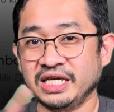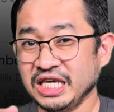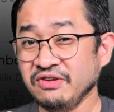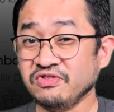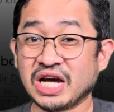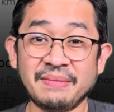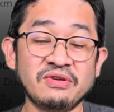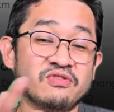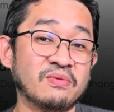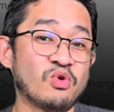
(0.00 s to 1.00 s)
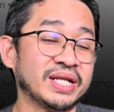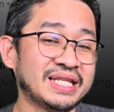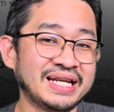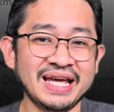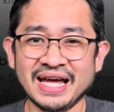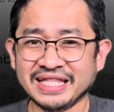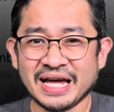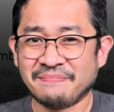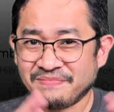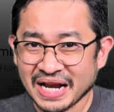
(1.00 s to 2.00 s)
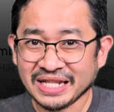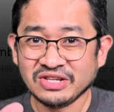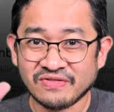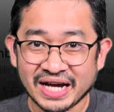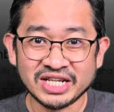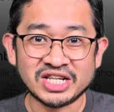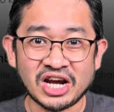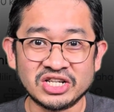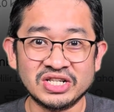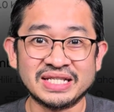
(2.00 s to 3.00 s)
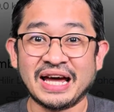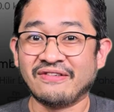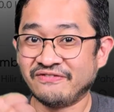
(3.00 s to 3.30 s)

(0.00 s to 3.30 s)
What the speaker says: If you're coming from Kuantan, there are plenty of other chargers that are